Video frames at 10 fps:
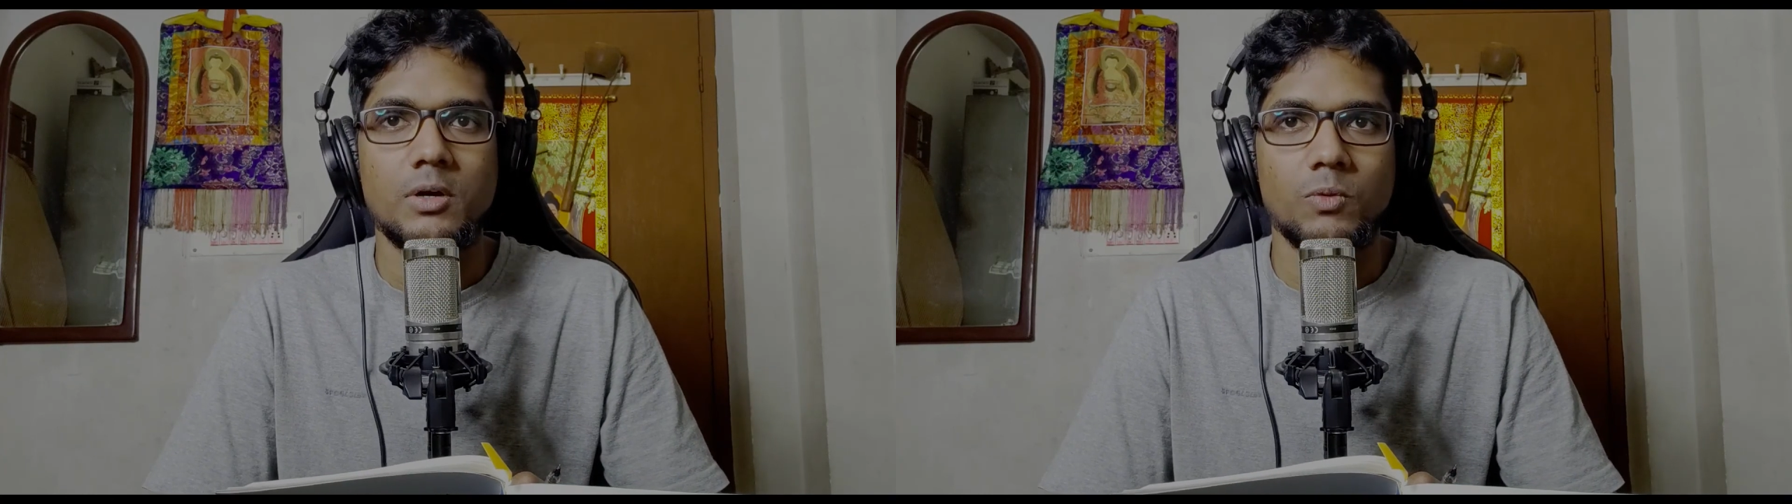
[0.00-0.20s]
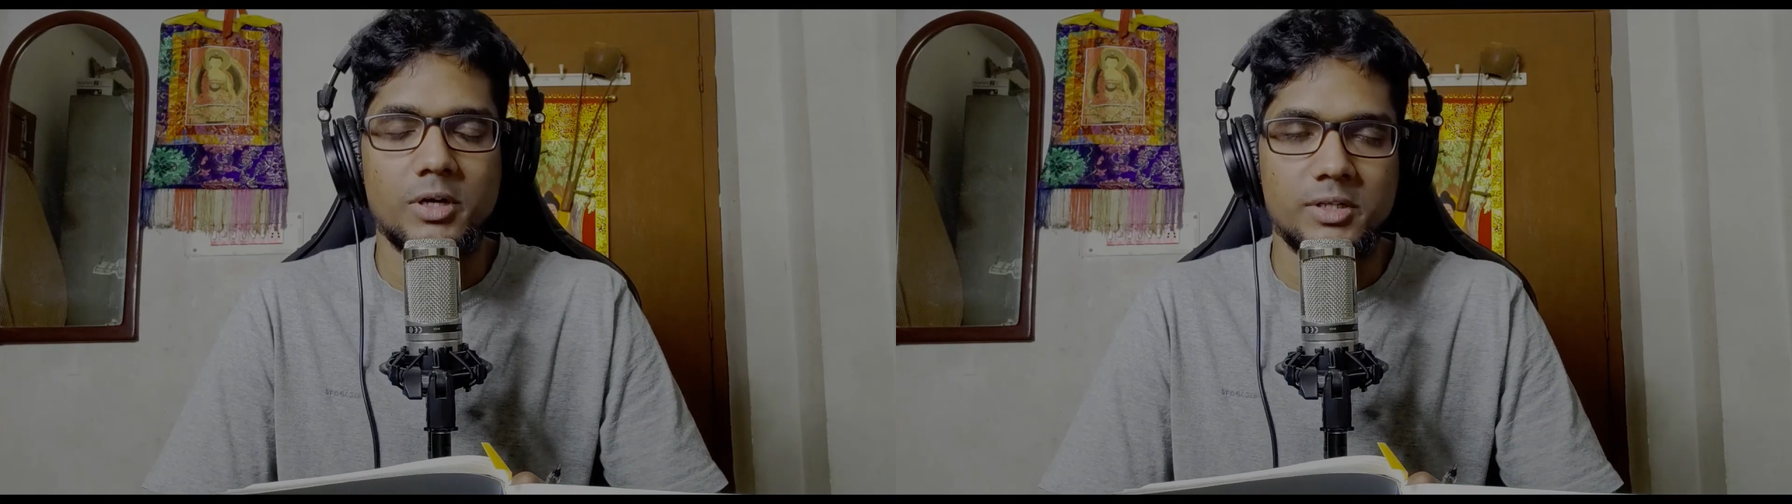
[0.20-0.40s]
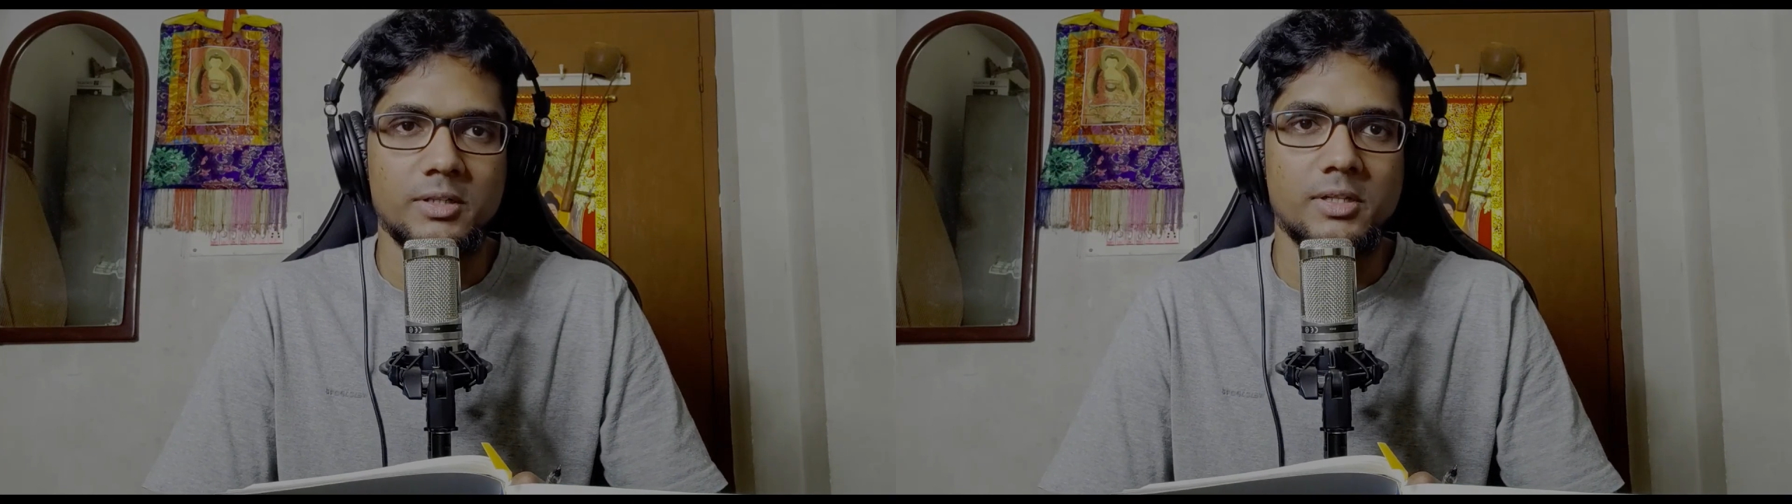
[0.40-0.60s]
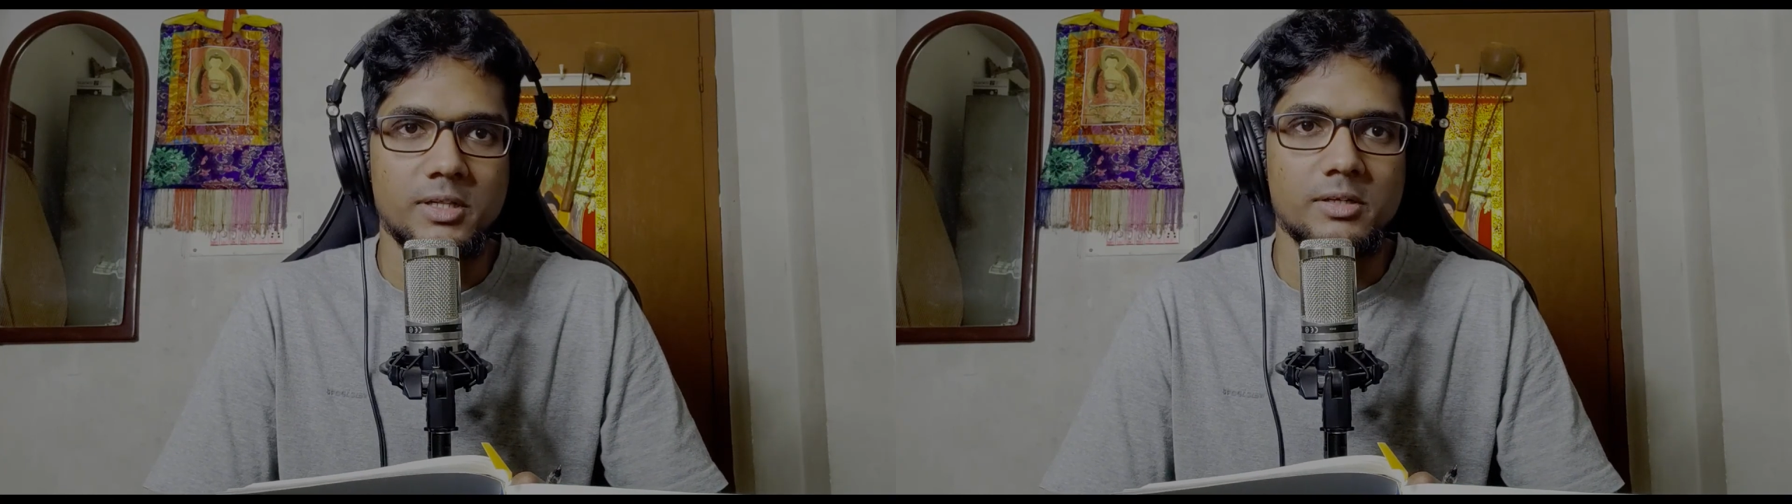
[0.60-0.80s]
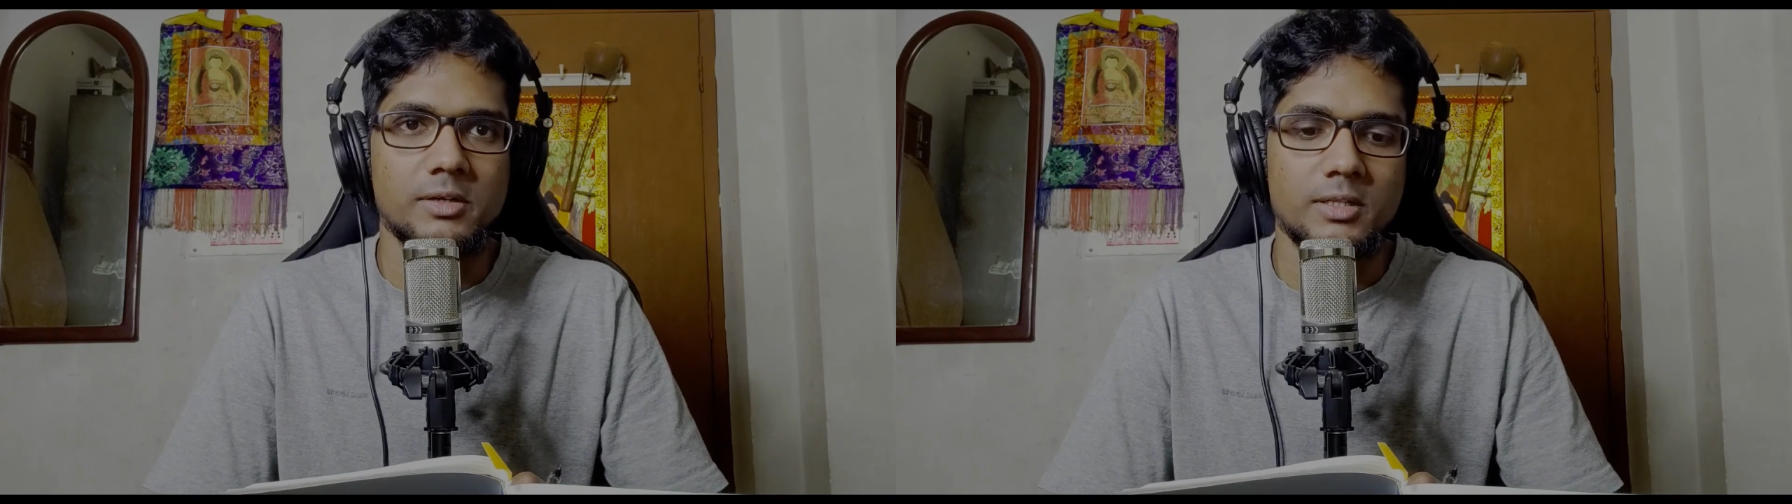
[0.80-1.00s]
words in
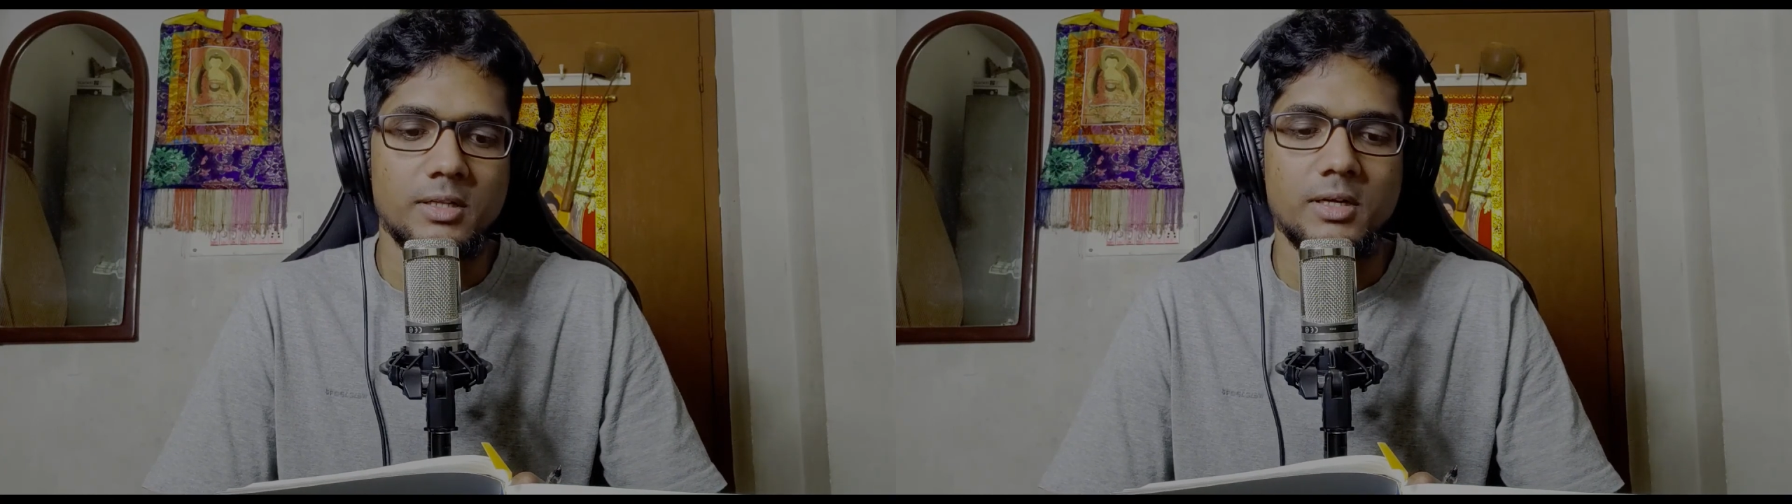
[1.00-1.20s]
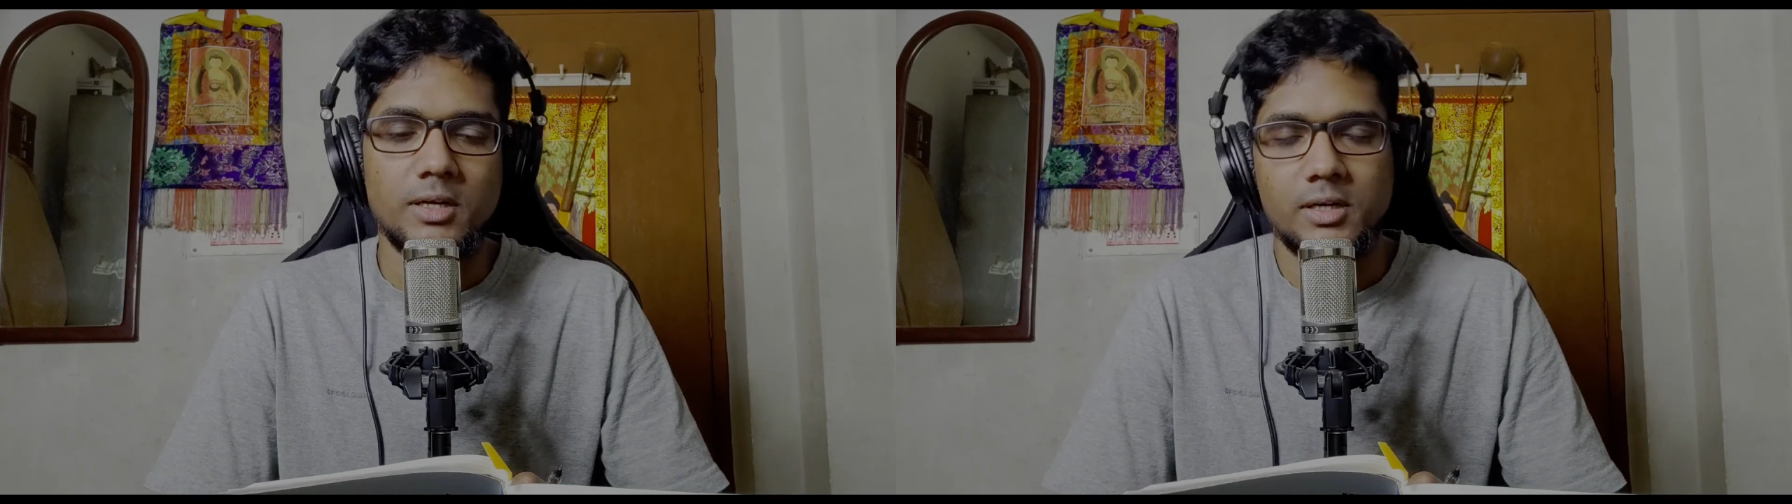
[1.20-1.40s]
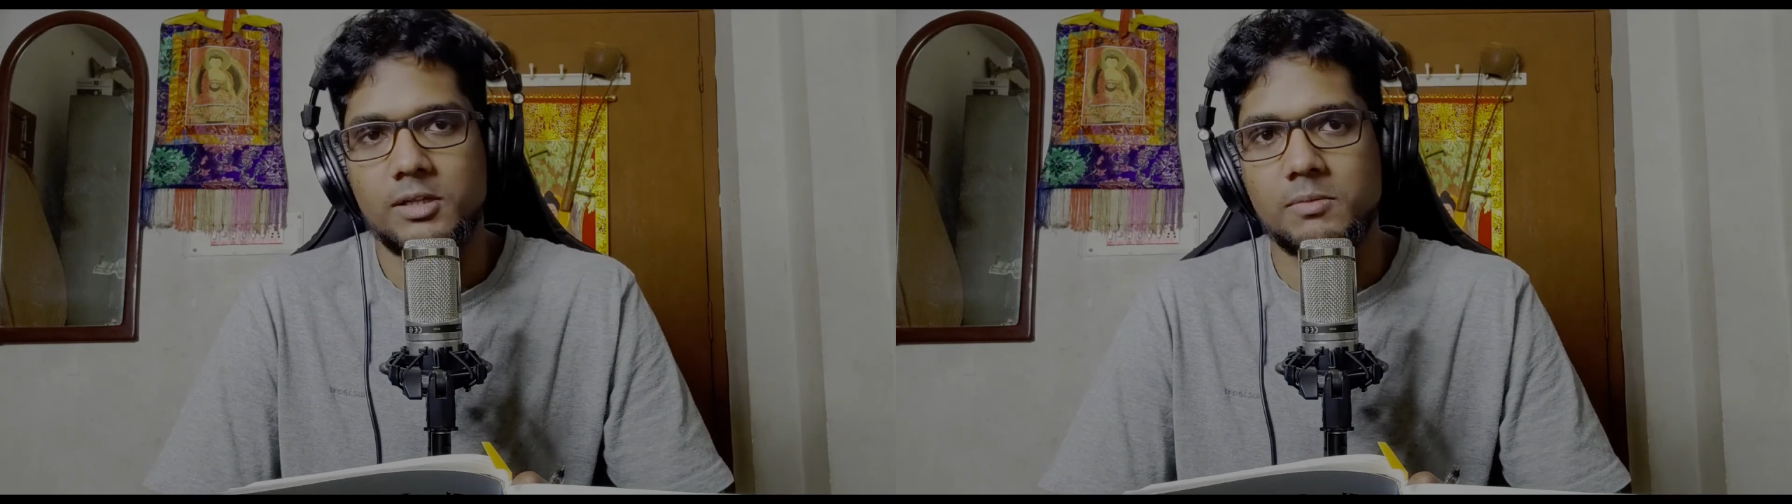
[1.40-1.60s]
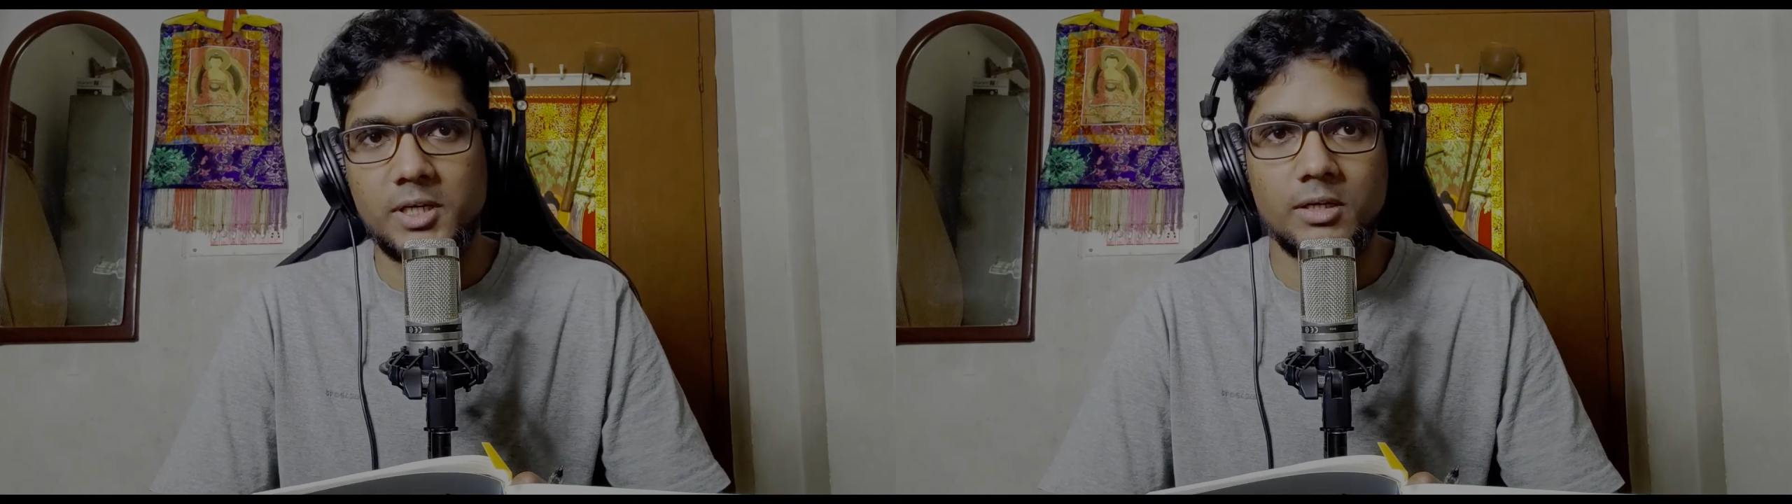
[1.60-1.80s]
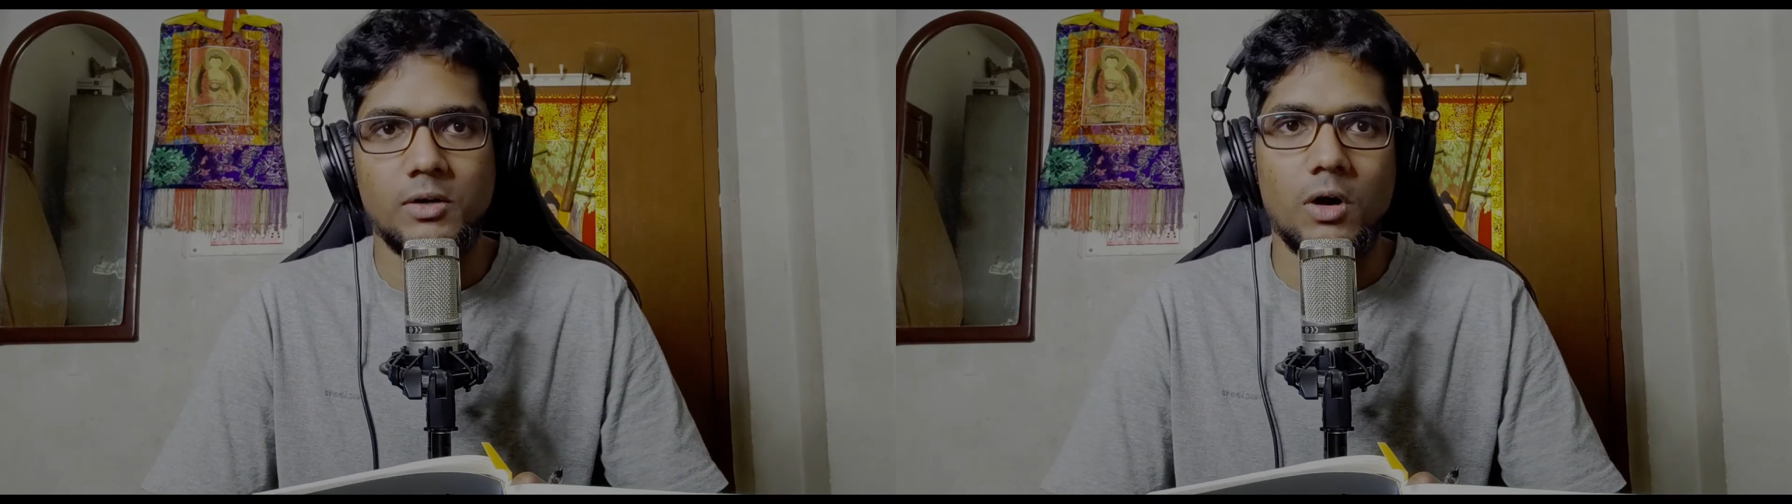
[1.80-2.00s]
Sanskrit is
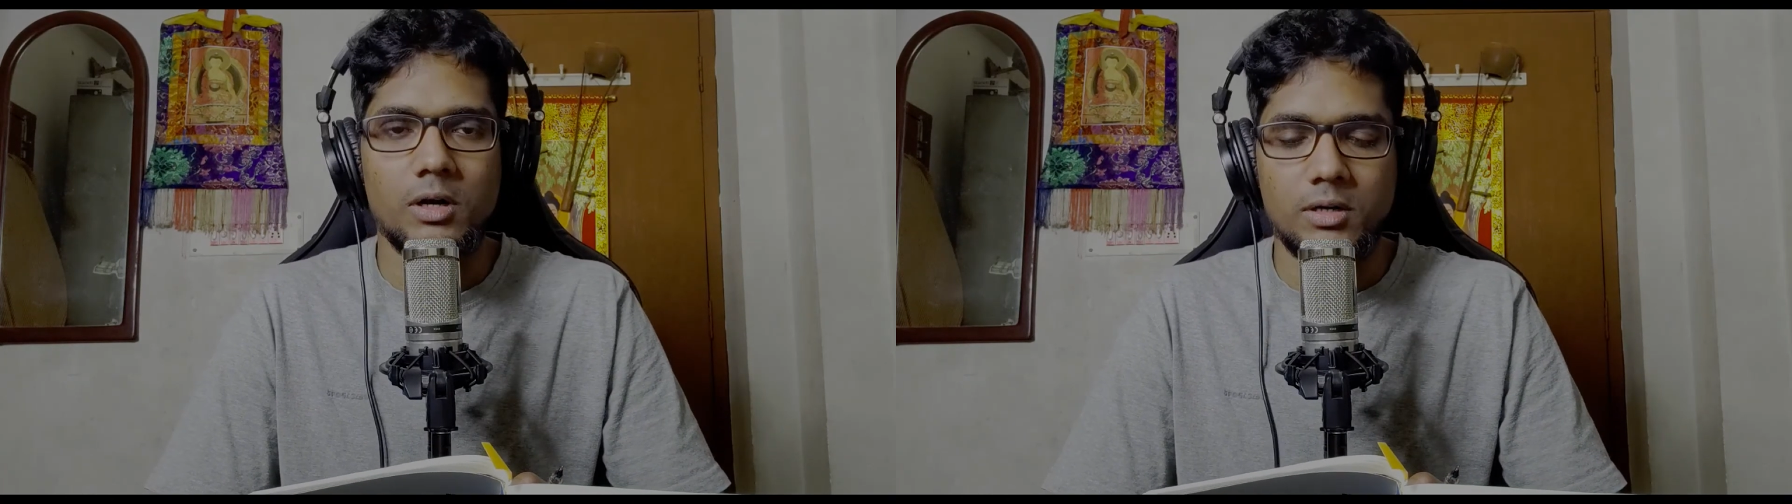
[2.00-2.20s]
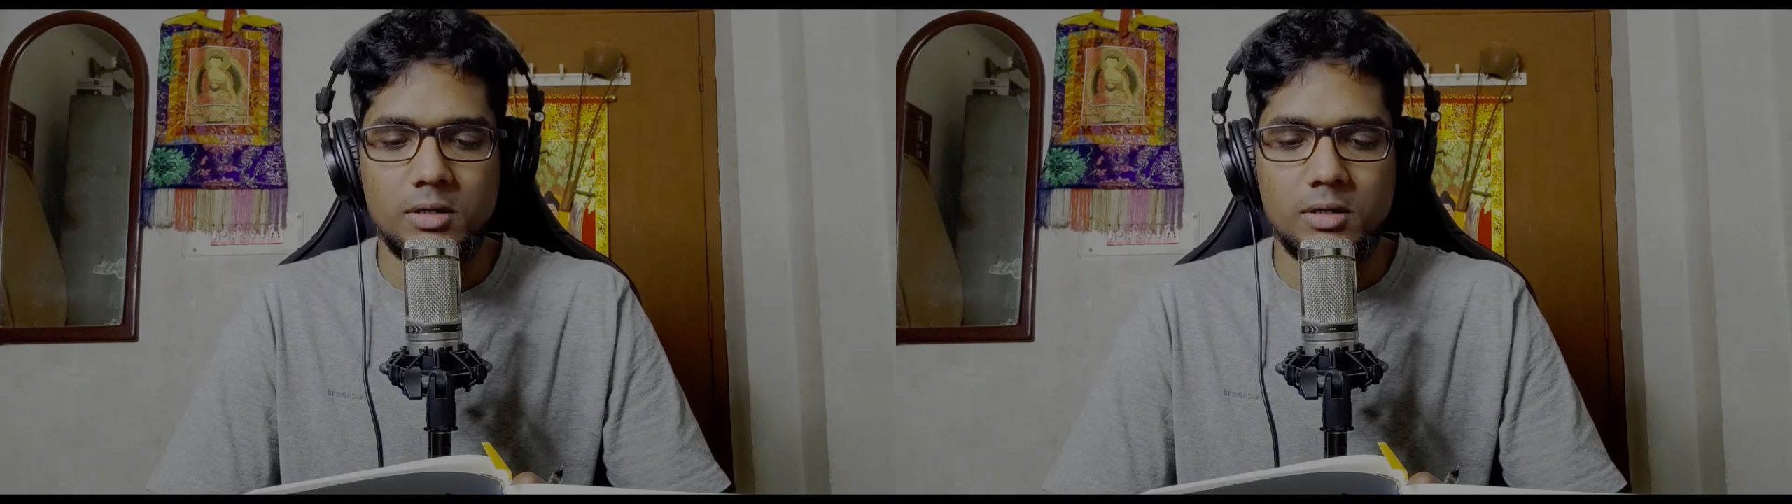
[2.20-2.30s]
being called